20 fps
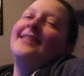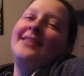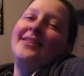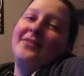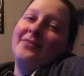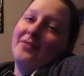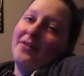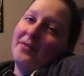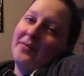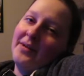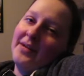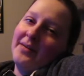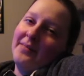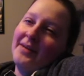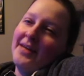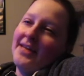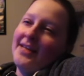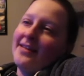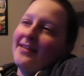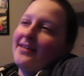You know what I
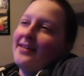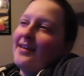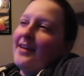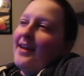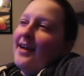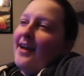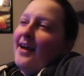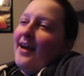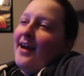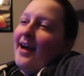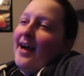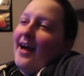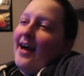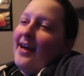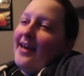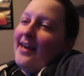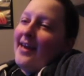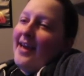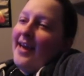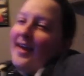mean.
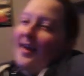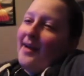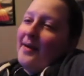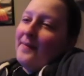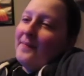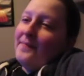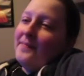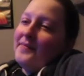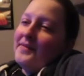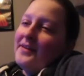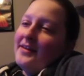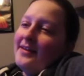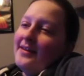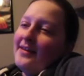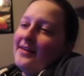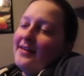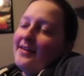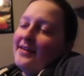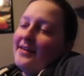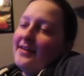I am
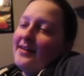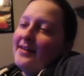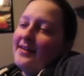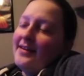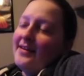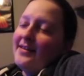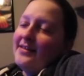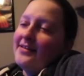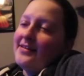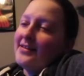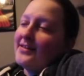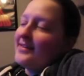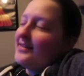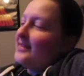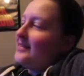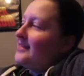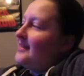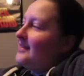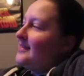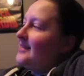
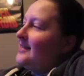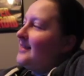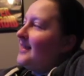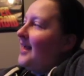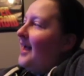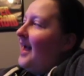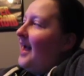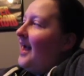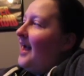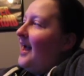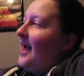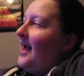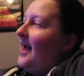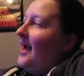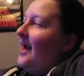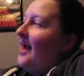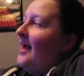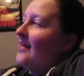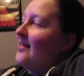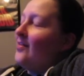just at
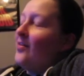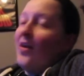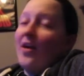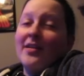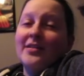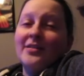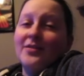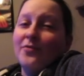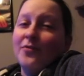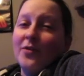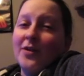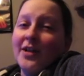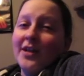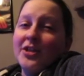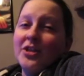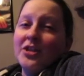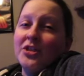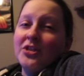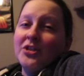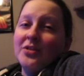a loss of what I
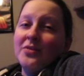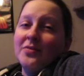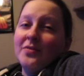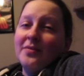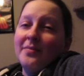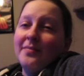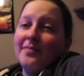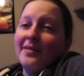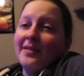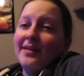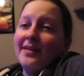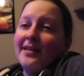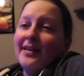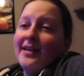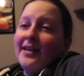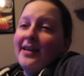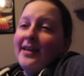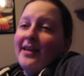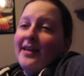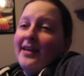should do. But
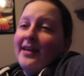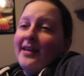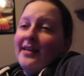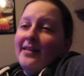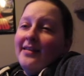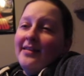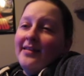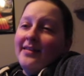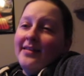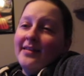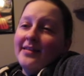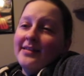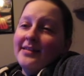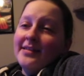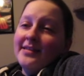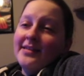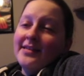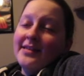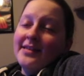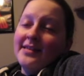
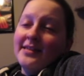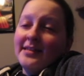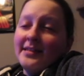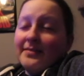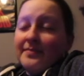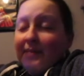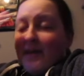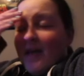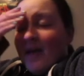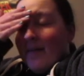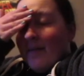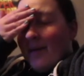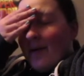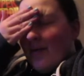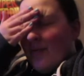this is me on my